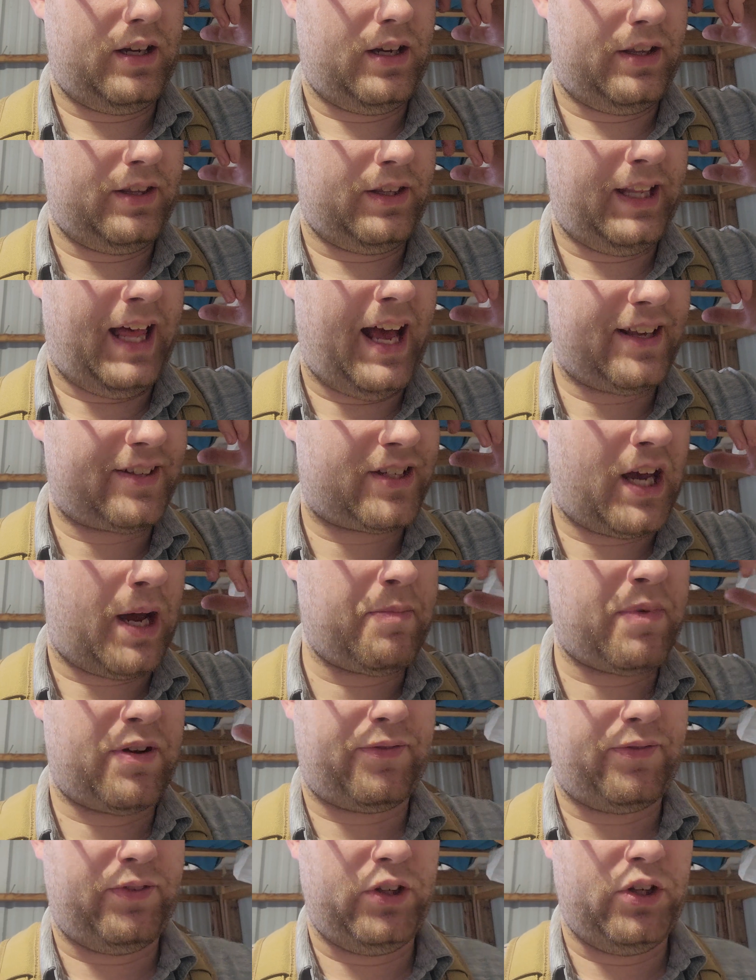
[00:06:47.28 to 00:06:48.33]
last time
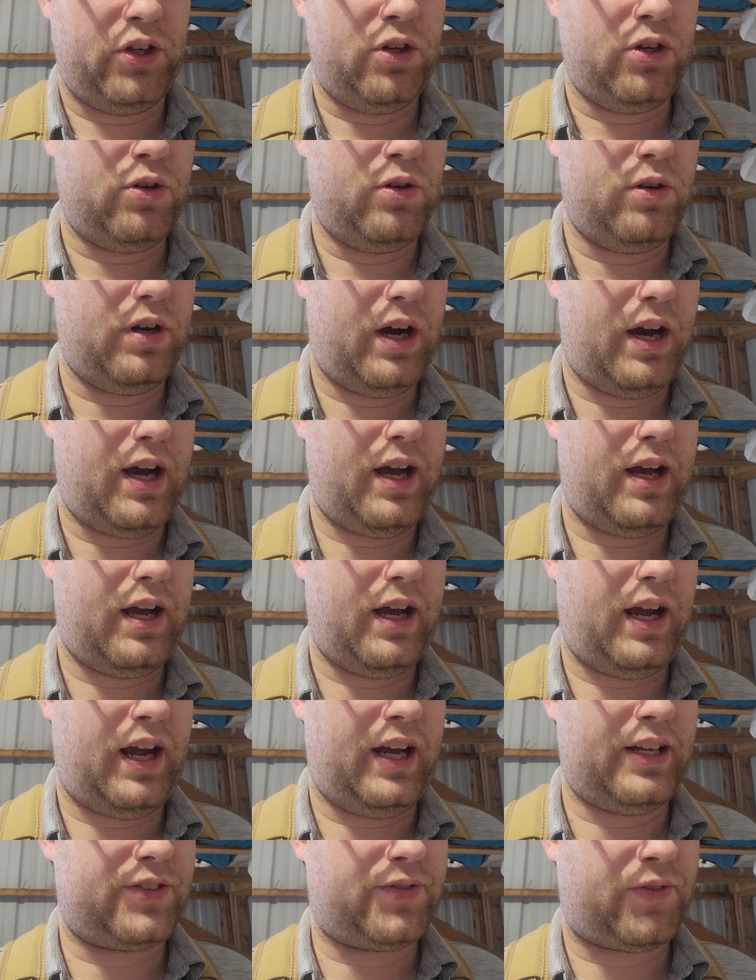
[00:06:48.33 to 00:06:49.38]
it flew,
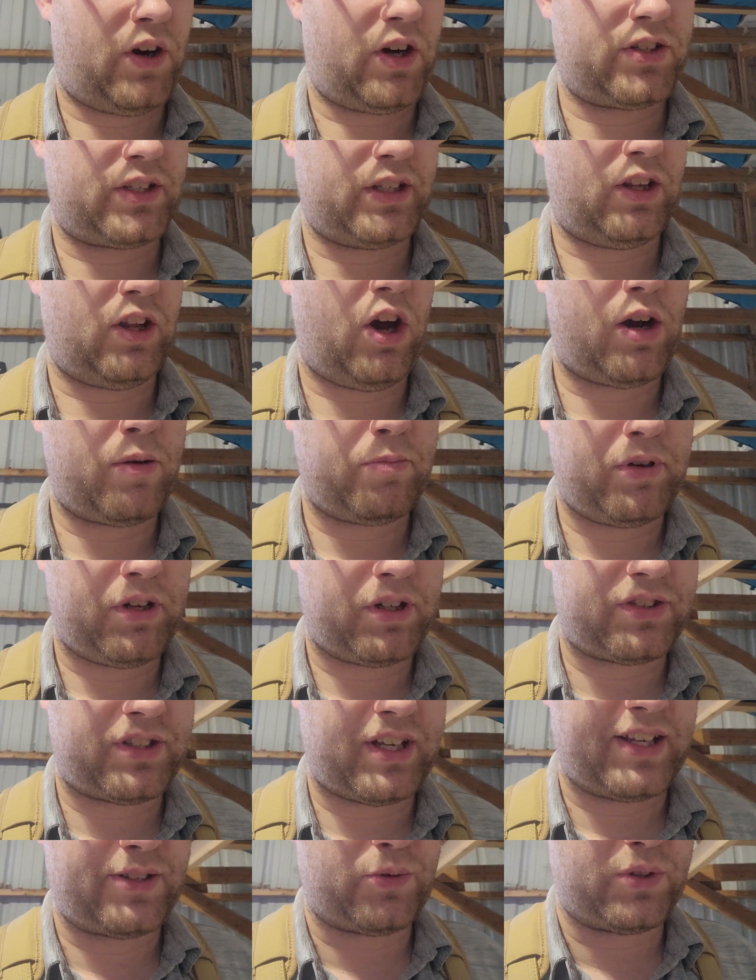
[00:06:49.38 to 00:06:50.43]
as far as the logbook
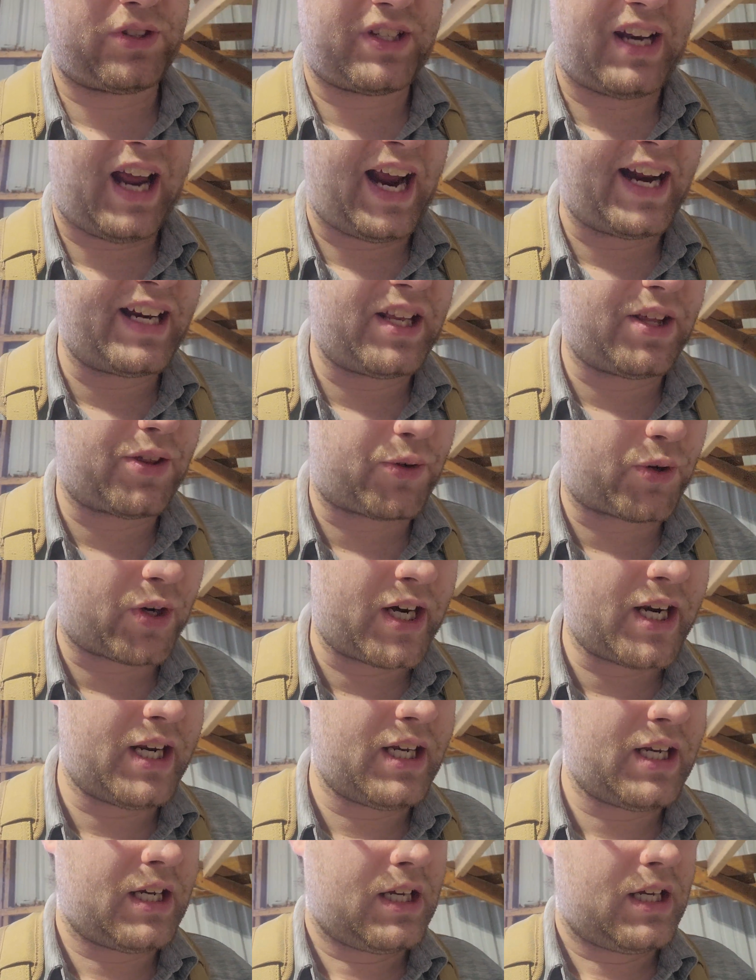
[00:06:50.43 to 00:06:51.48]
says, was
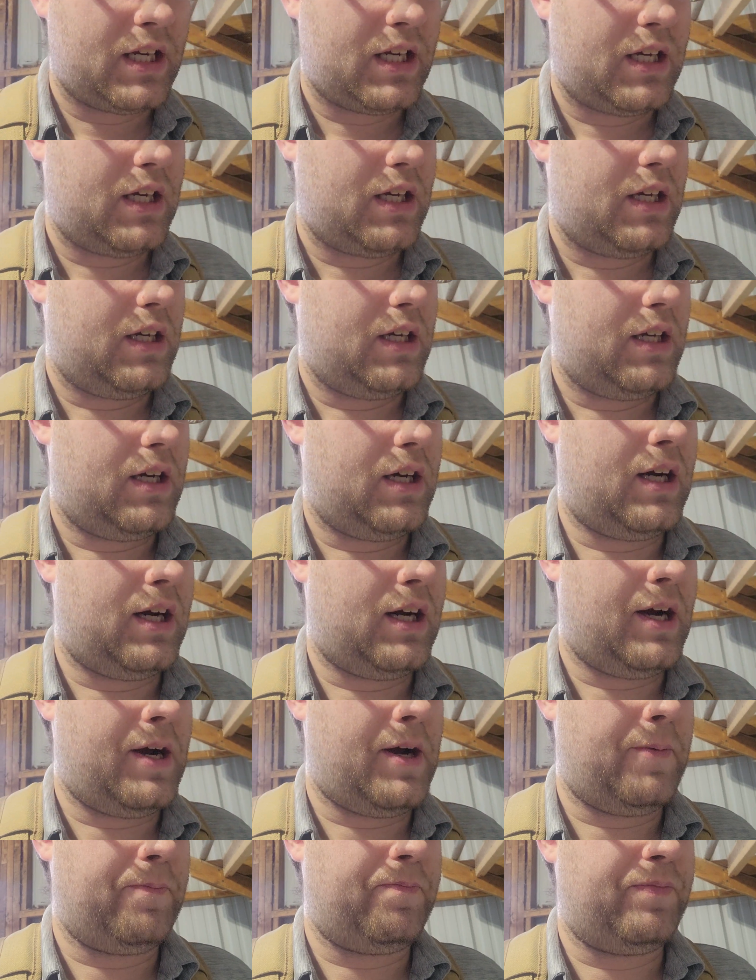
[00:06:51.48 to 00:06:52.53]
93.
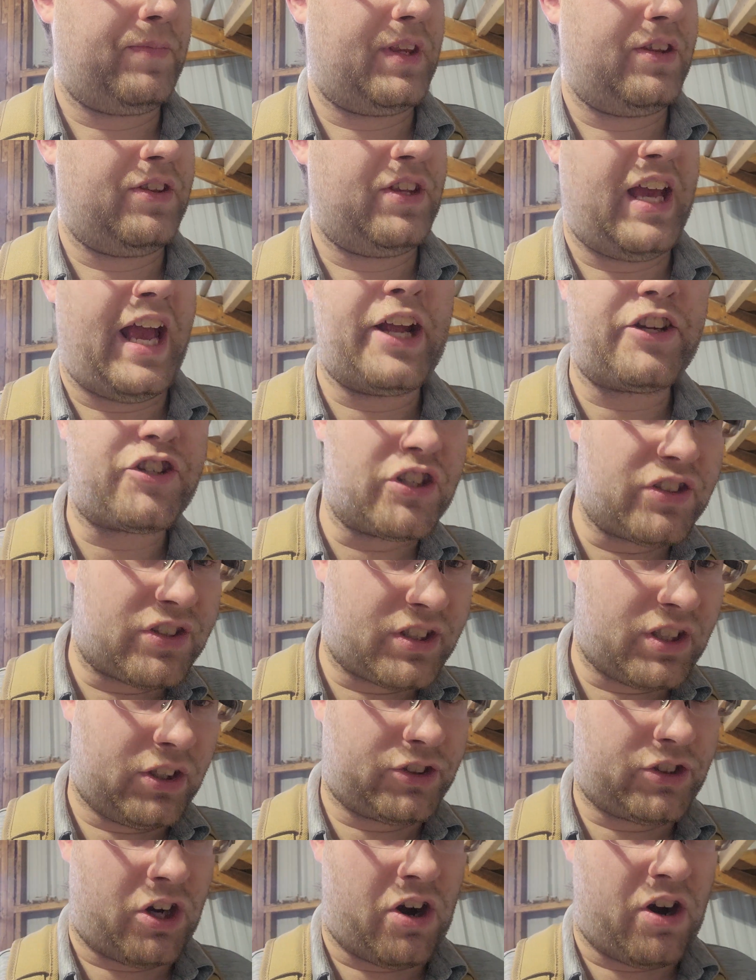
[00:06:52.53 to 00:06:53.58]
The engine
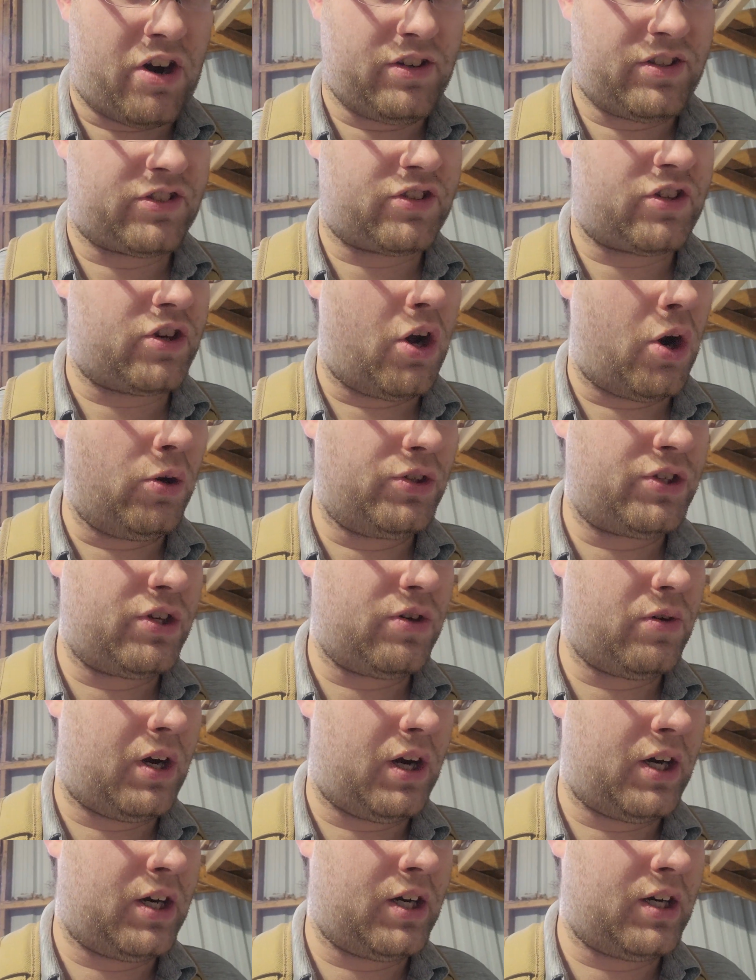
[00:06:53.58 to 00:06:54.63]
still turns. It's an
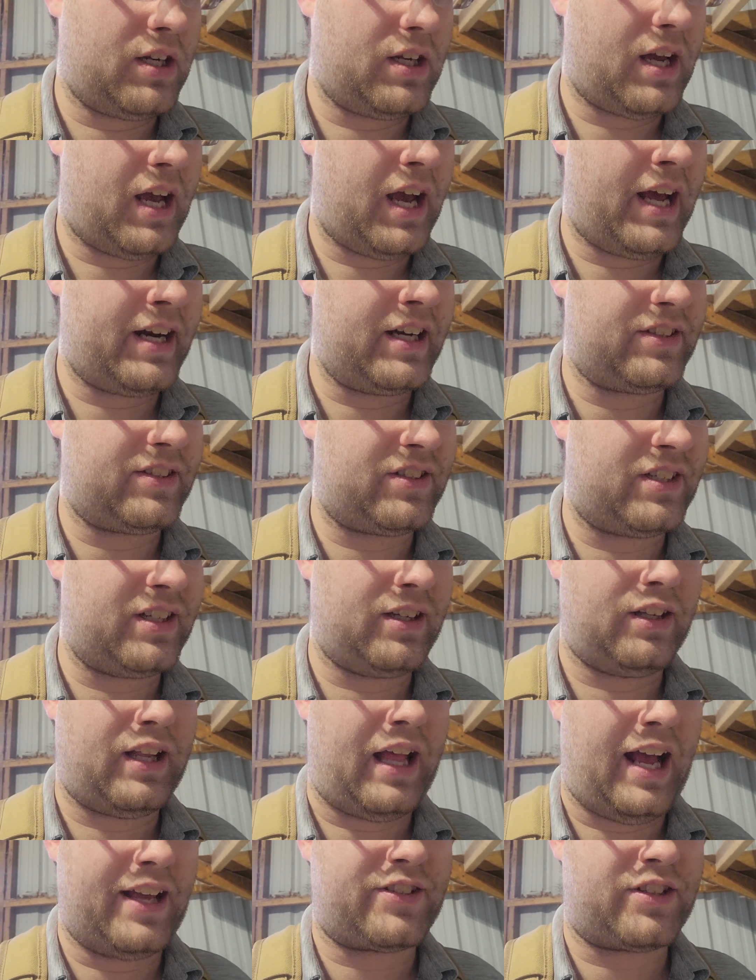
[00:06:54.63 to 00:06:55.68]
O200, and it
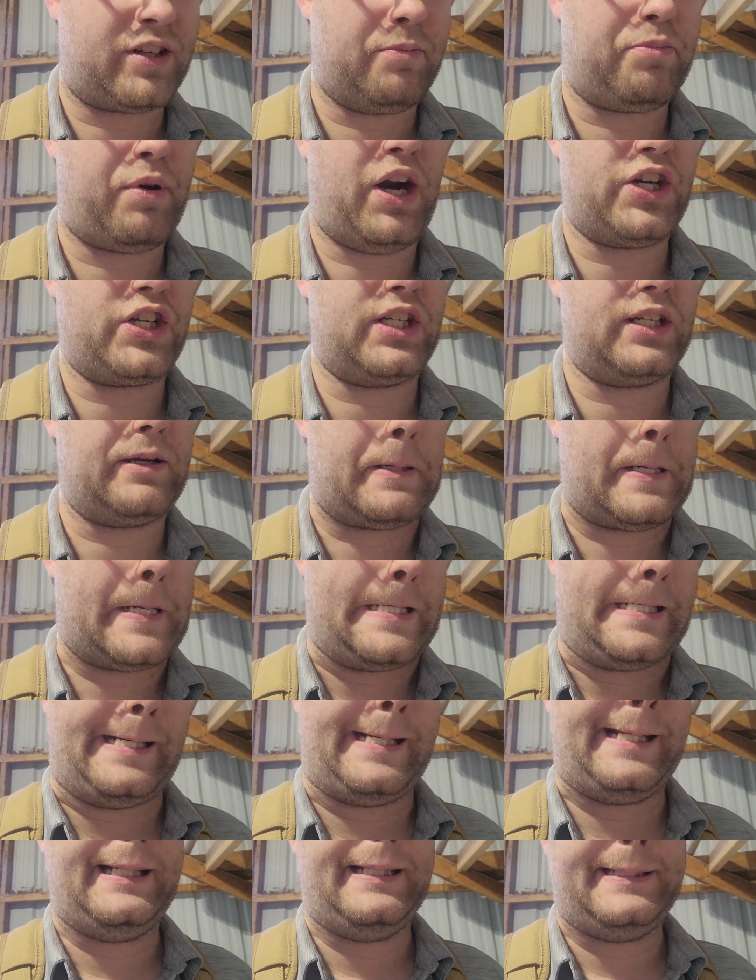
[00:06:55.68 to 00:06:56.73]
still has compression.
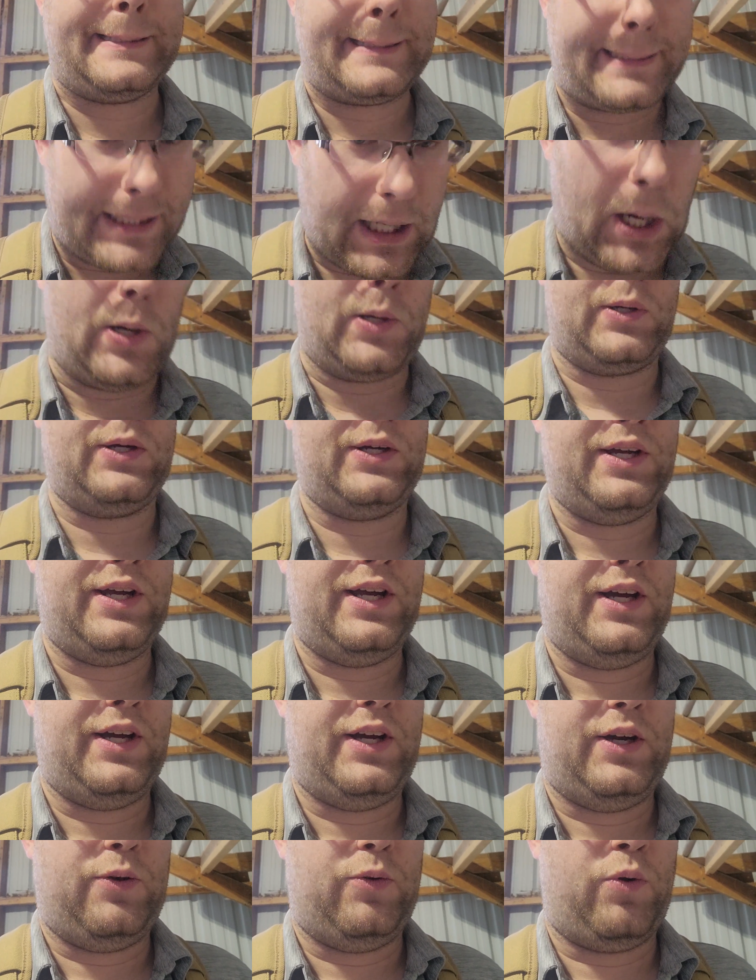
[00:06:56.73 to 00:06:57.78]
So
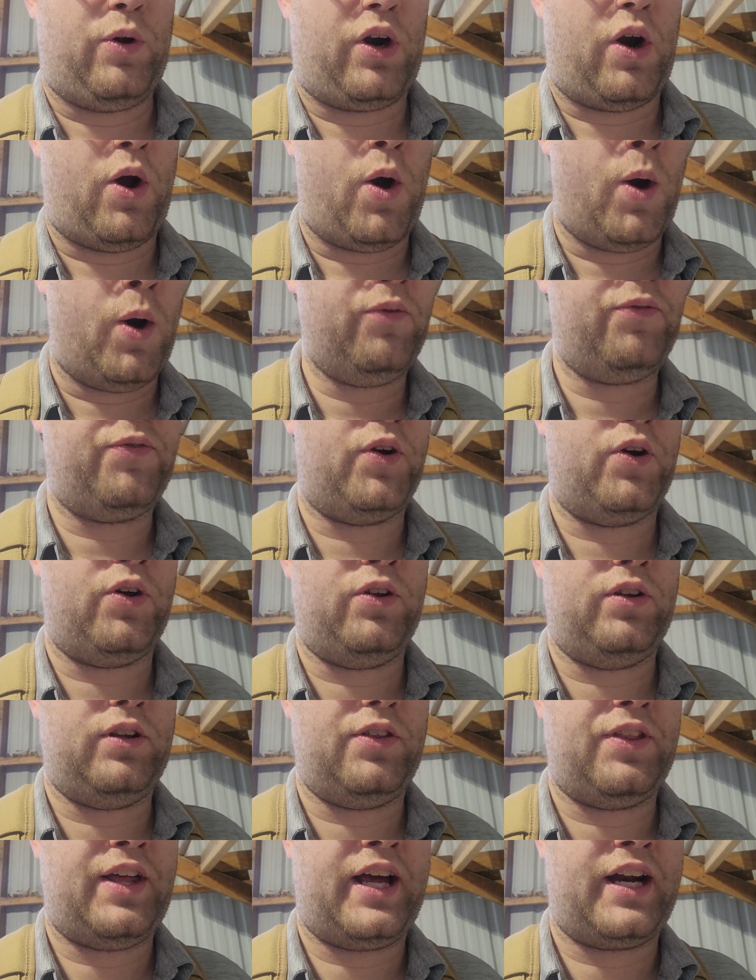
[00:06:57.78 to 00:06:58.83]
we're
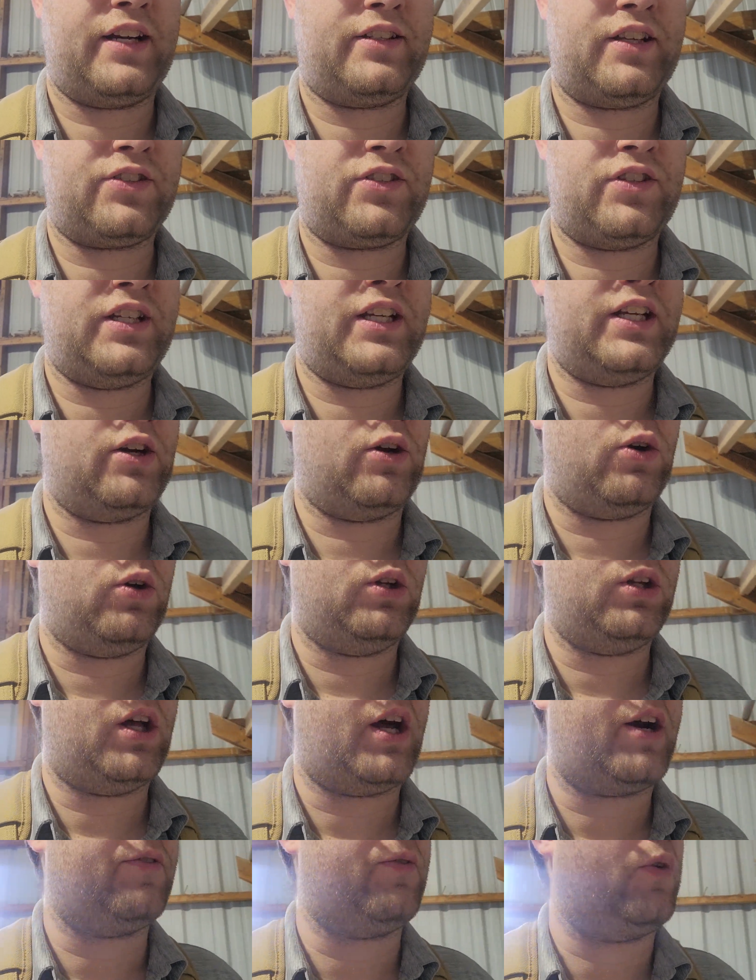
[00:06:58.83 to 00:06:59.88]
hopeful that it doesn't need a whole
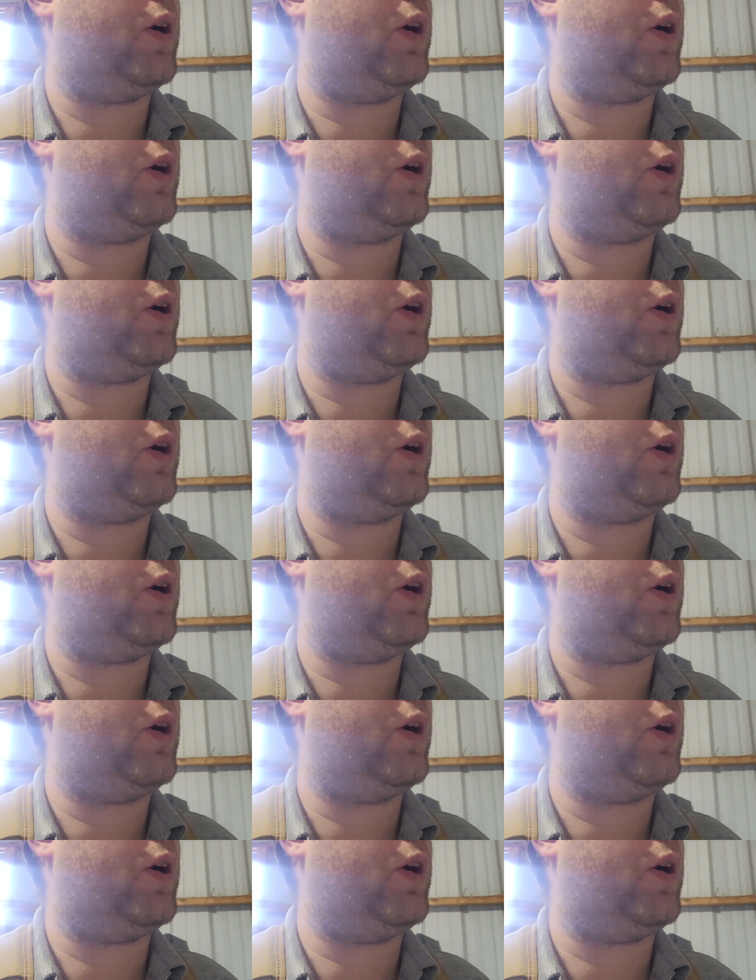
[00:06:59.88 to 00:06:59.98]
lot of